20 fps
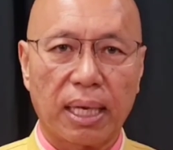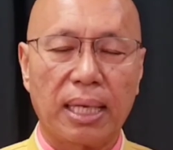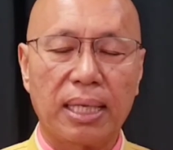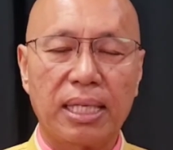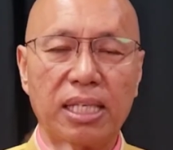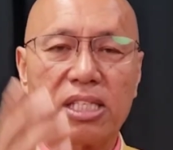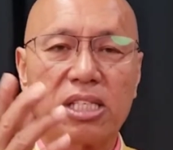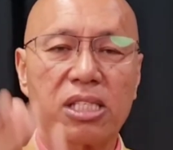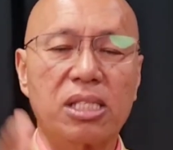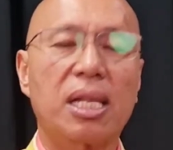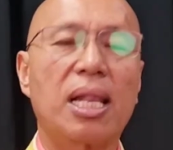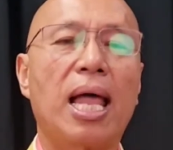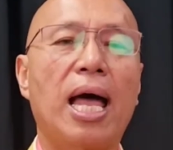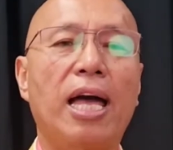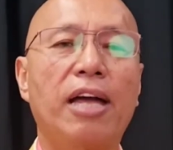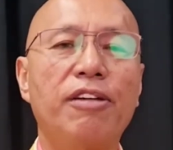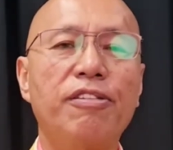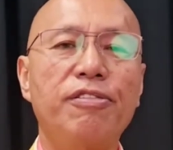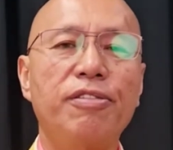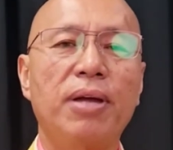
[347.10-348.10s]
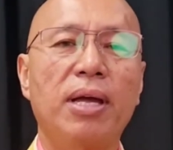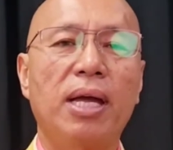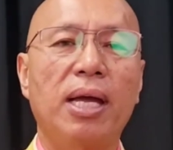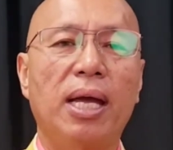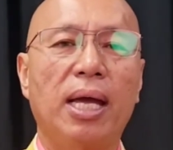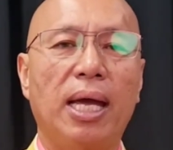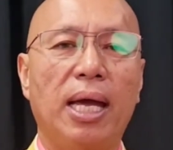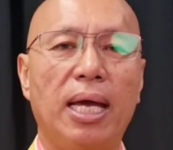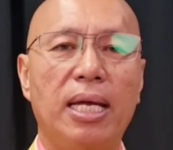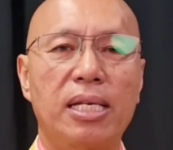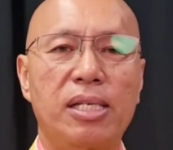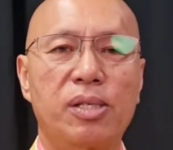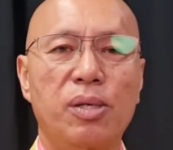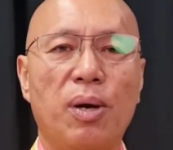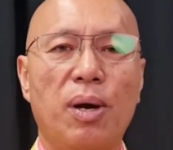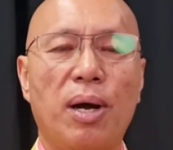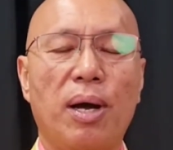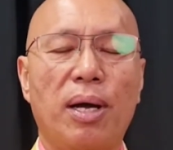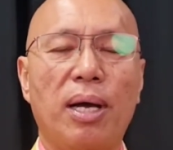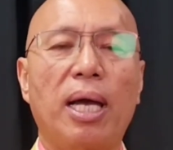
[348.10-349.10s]
This is live, and
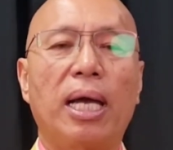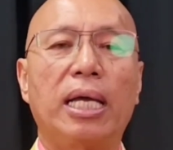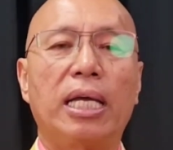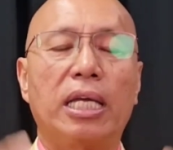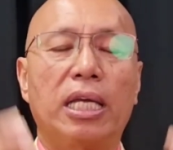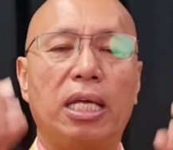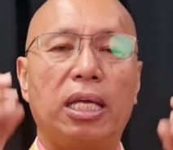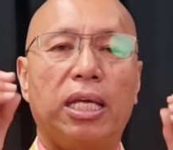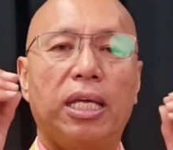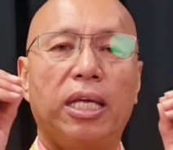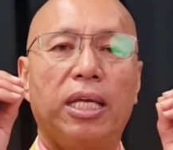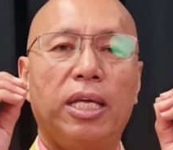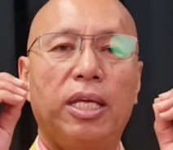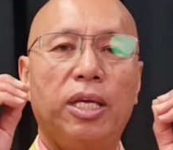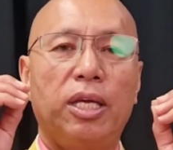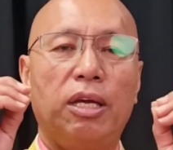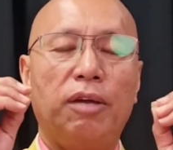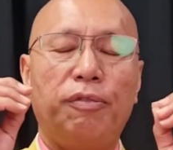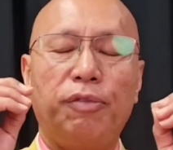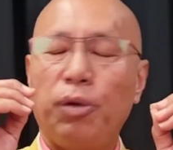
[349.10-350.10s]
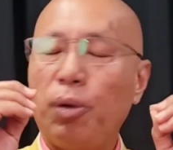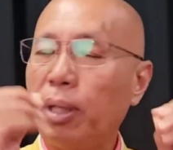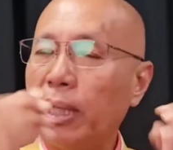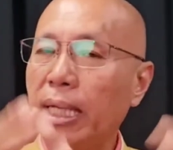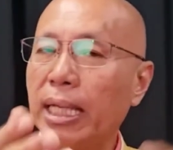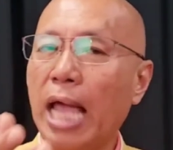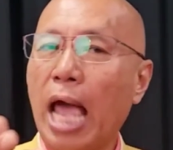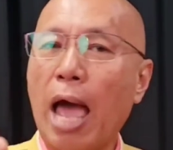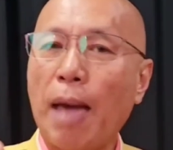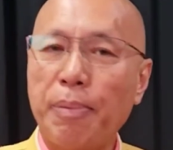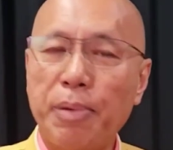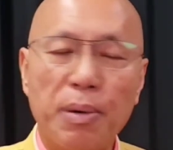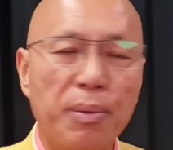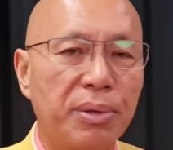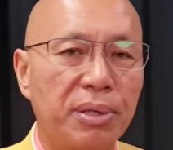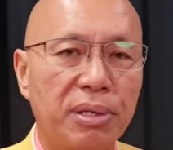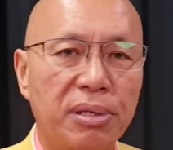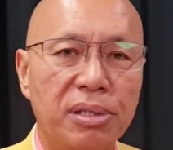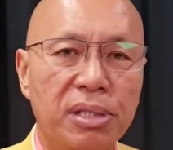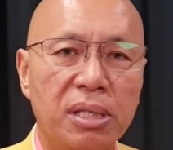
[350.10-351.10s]
so if you're not happy
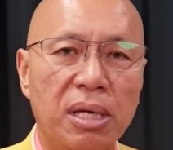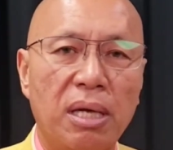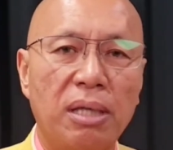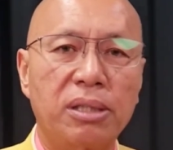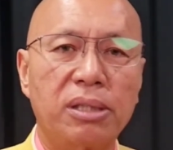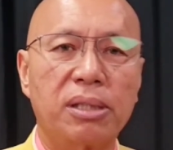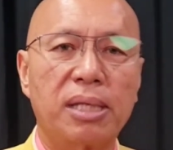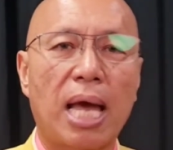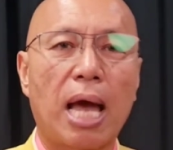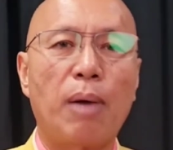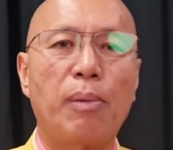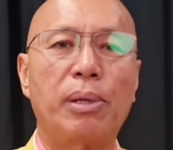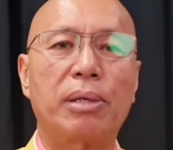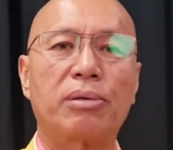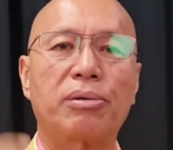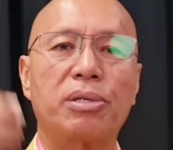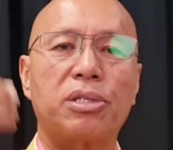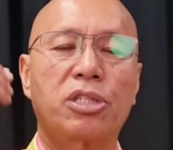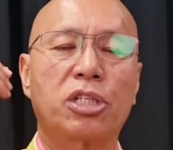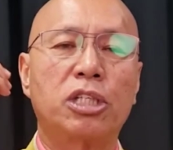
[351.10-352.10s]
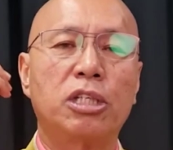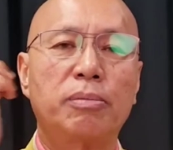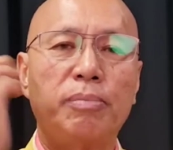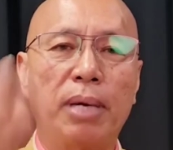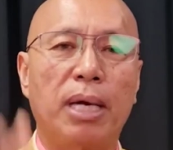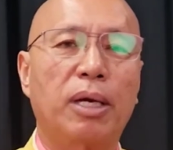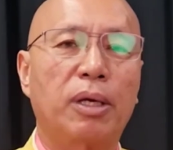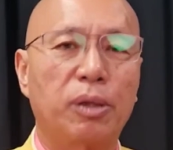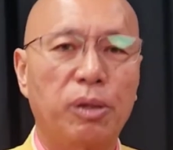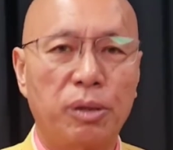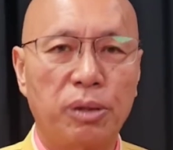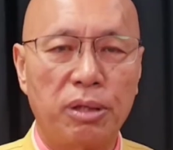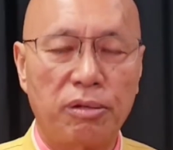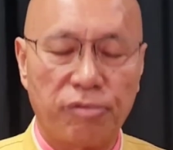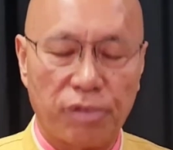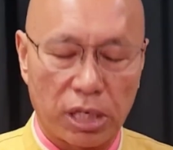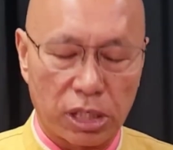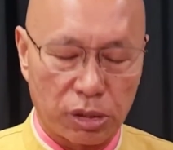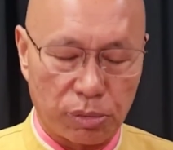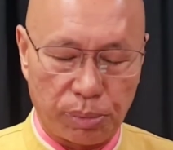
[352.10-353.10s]
with the results, I will return back your
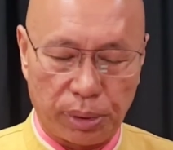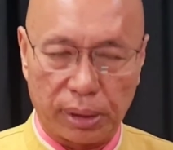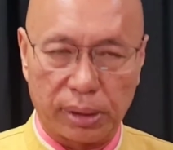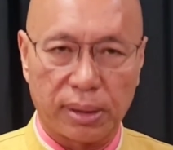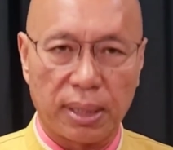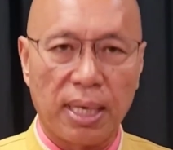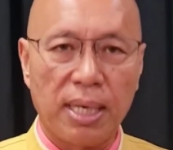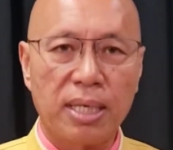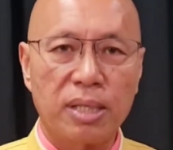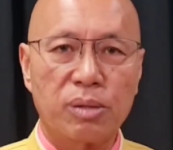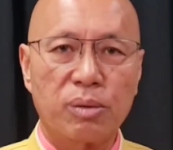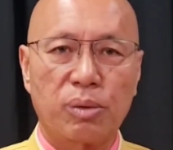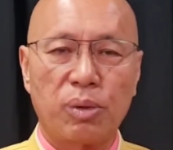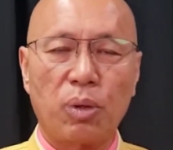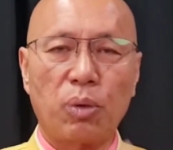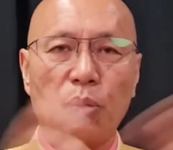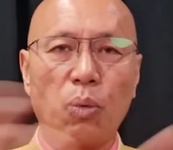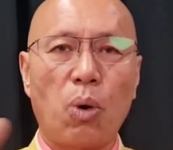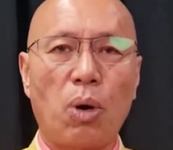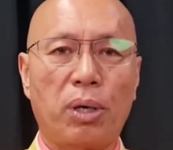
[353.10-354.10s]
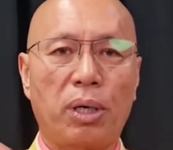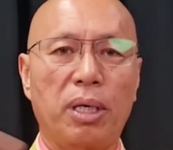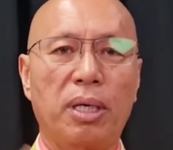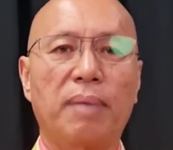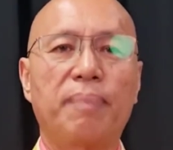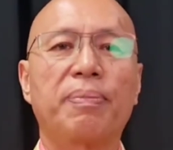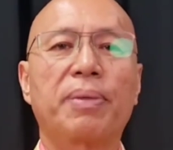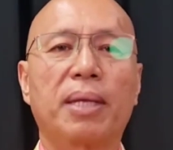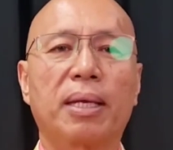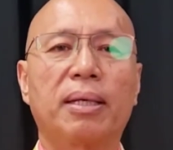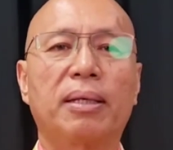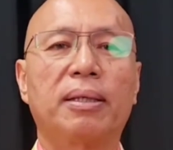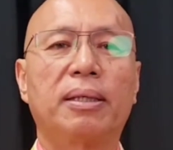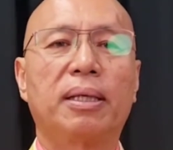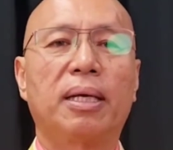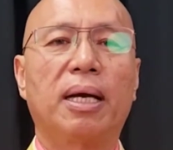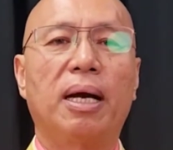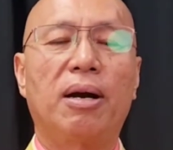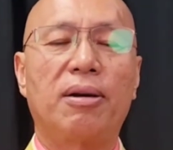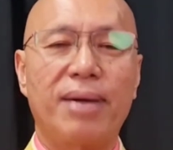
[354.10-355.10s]
investment. So don't worry.
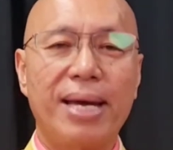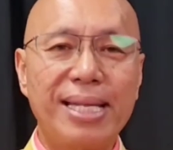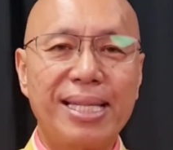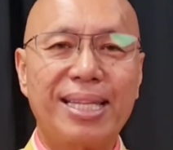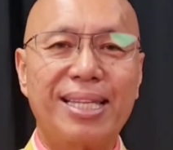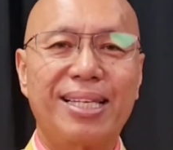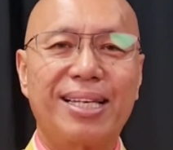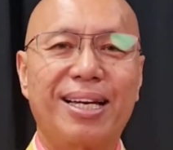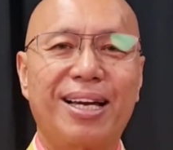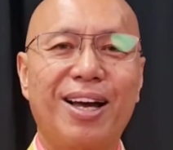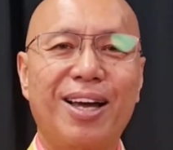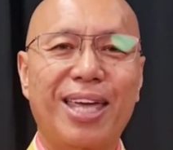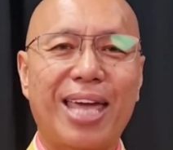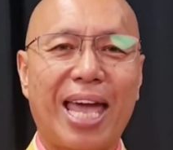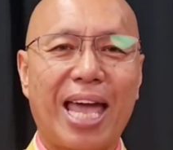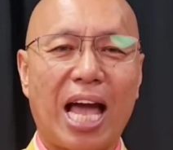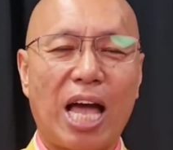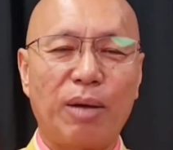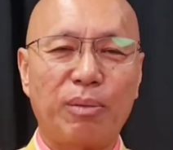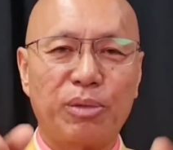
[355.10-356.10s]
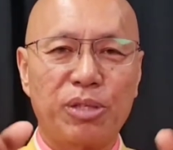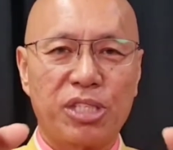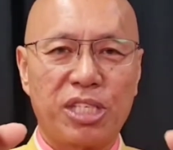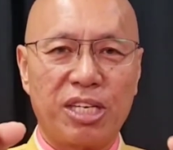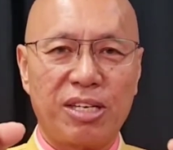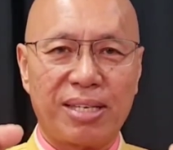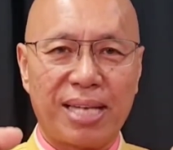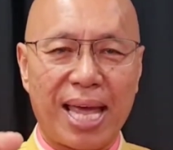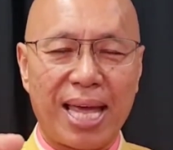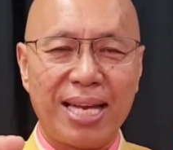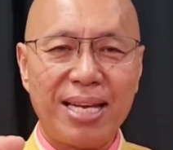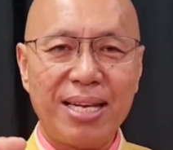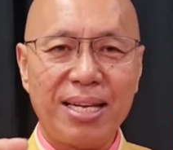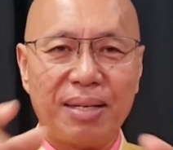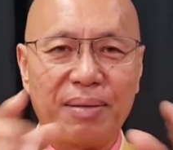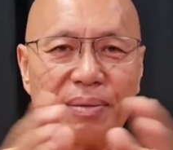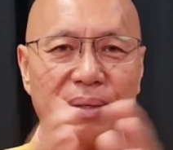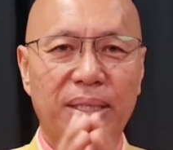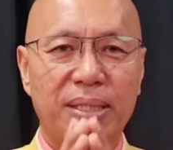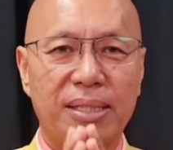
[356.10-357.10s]
All right? Okay, I hope to see you
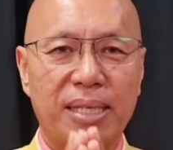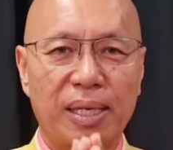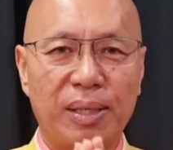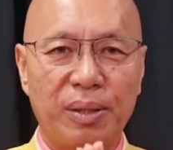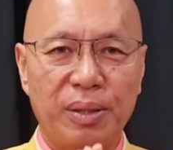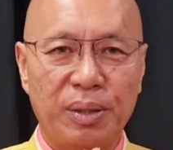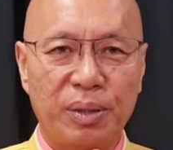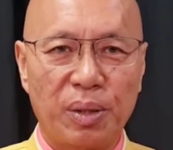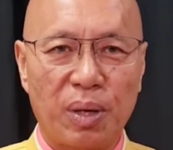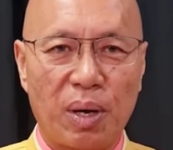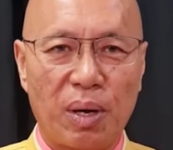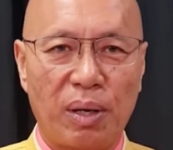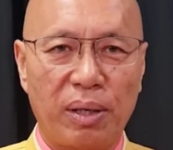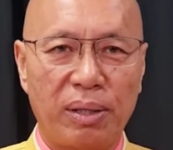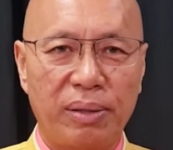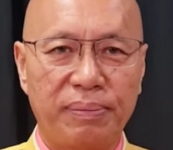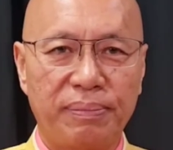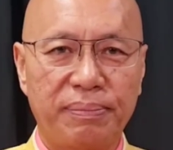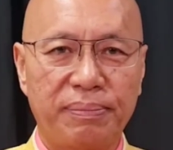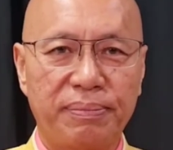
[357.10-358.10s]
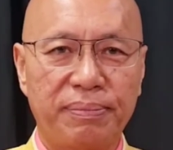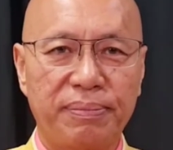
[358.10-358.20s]
then. Salute to all.